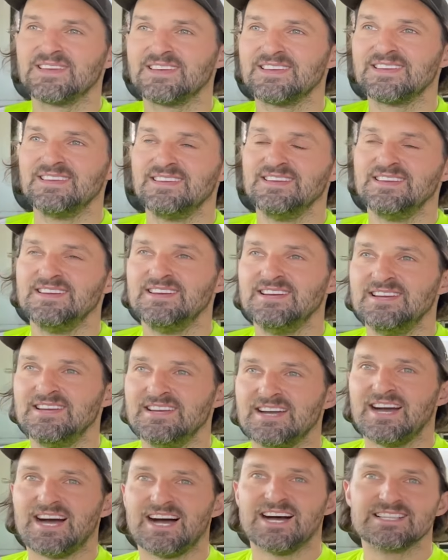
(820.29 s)
uh,
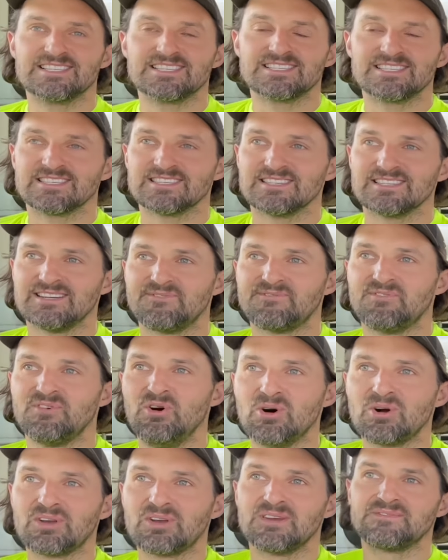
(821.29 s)
add a
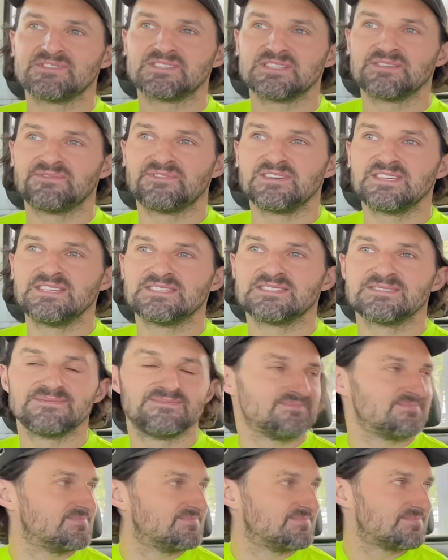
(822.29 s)
forklift to the fleet? Do
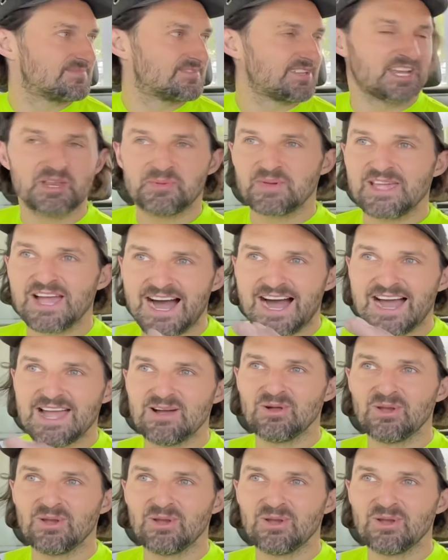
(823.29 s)
you reckon it'll be high or